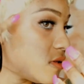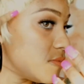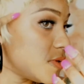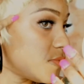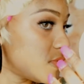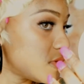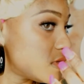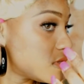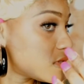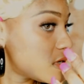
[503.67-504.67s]
Let me put
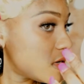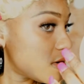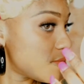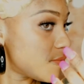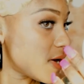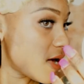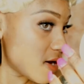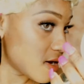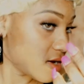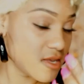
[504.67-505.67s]
this here
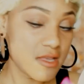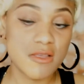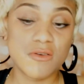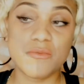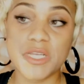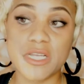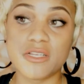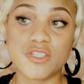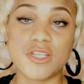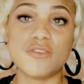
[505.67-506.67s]
back. Oh my
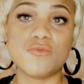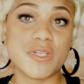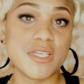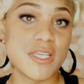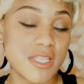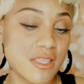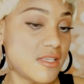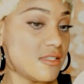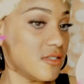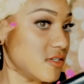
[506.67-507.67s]
gosh, I don't want to get
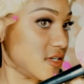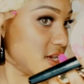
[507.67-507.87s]
this on the